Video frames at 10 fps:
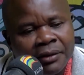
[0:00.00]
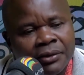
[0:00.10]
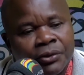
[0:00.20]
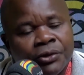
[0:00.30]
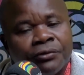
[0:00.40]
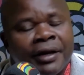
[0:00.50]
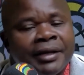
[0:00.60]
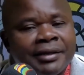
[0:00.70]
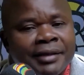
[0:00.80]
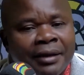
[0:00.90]
So you
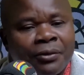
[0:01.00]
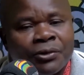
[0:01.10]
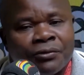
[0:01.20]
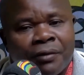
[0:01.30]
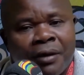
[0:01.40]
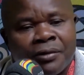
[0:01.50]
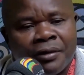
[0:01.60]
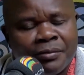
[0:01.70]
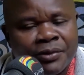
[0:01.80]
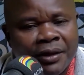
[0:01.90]
find Saccos found
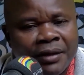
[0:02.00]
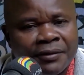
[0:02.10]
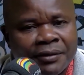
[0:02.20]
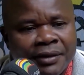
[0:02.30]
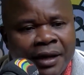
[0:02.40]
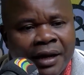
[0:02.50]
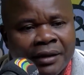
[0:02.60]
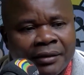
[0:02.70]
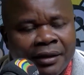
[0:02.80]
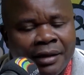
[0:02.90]
themselves
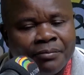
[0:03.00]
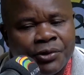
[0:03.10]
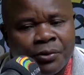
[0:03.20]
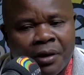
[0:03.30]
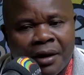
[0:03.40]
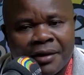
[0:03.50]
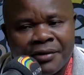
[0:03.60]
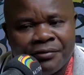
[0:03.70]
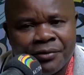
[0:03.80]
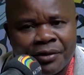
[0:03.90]
stuck. I'm sure
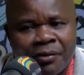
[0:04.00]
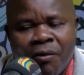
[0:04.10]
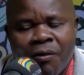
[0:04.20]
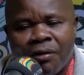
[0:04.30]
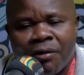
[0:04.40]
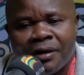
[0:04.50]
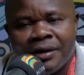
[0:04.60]
if you recall,